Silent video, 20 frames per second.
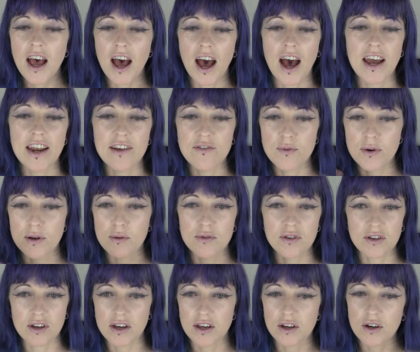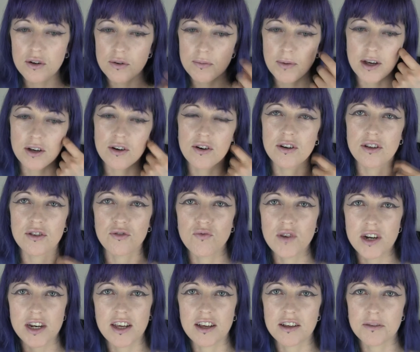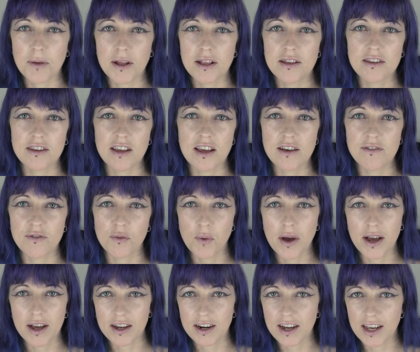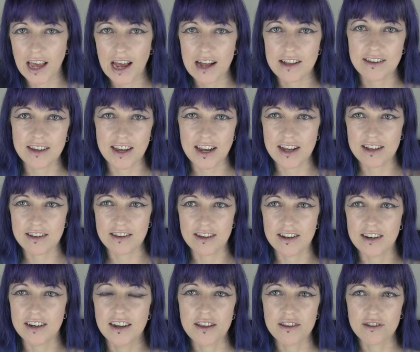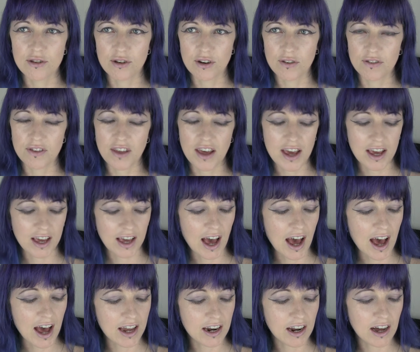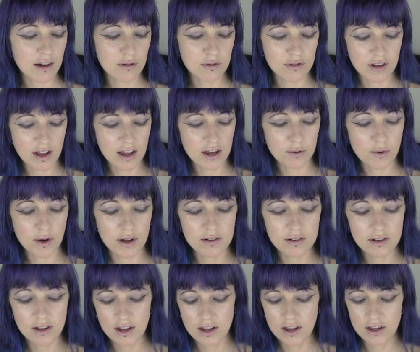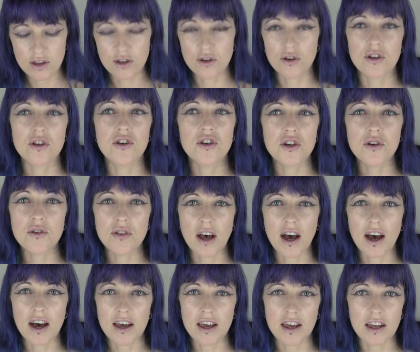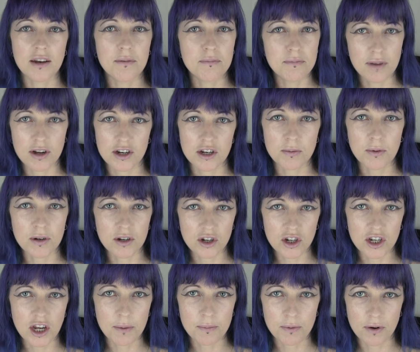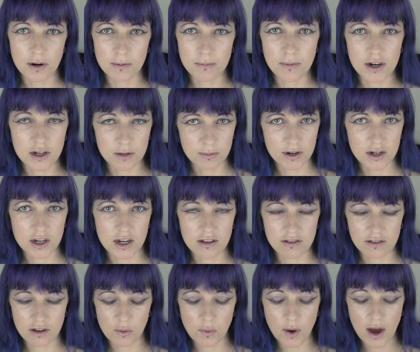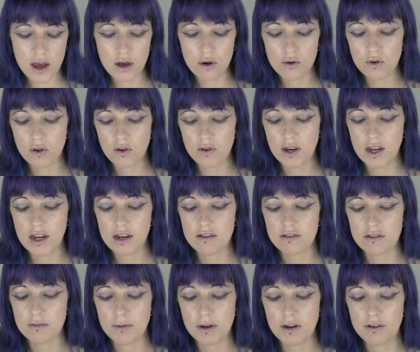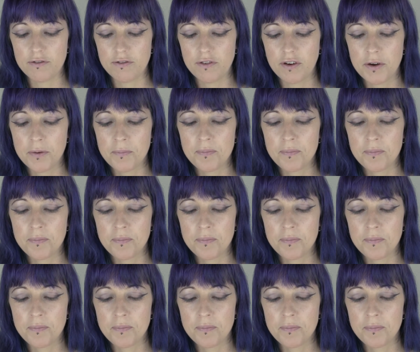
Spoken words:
and everybody was going, oh my god, it's really expensive and where can I get it and this sort of thing. And I was like, well, you can do that in a much cheaper and a much easier way. All you need is a bit of